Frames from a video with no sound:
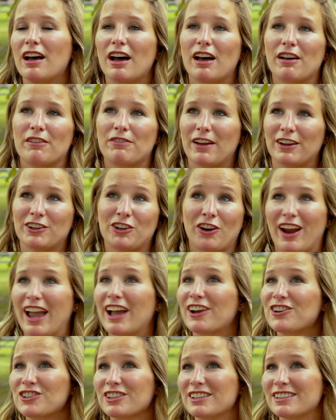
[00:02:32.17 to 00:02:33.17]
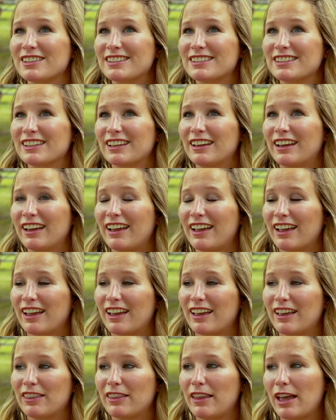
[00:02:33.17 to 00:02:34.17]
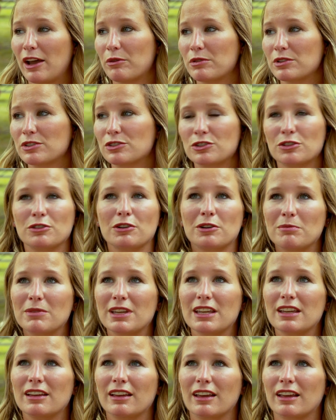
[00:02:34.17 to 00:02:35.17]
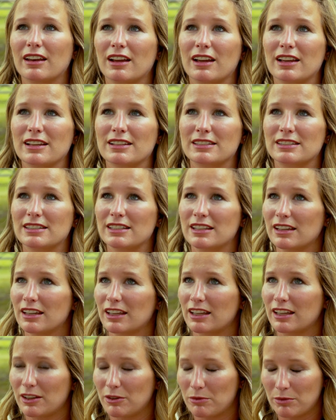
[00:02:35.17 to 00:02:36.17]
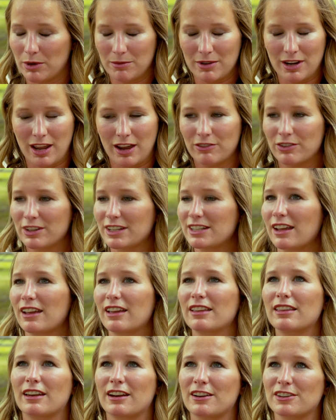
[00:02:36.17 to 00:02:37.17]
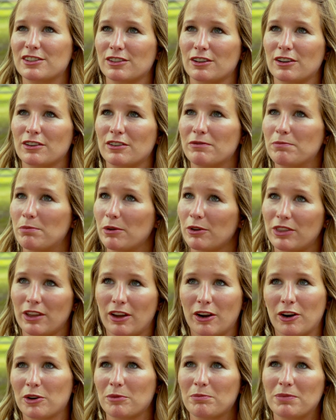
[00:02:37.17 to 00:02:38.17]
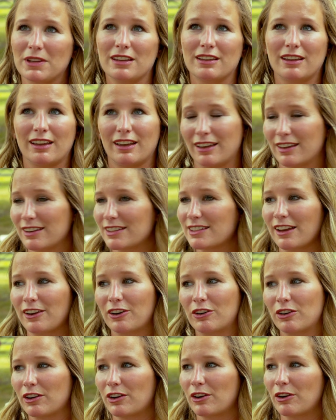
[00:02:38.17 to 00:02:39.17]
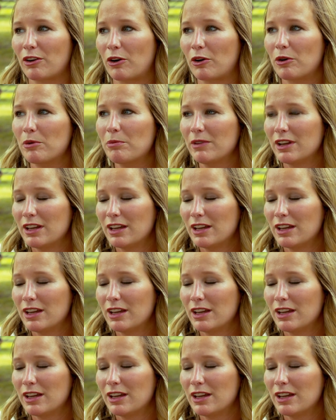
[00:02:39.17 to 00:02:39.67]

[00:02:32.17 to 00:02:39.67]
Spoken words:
affect our actions. And that was true to me, and I see it in women every day that I serve, both at Heartbeat and Anchored in Hope.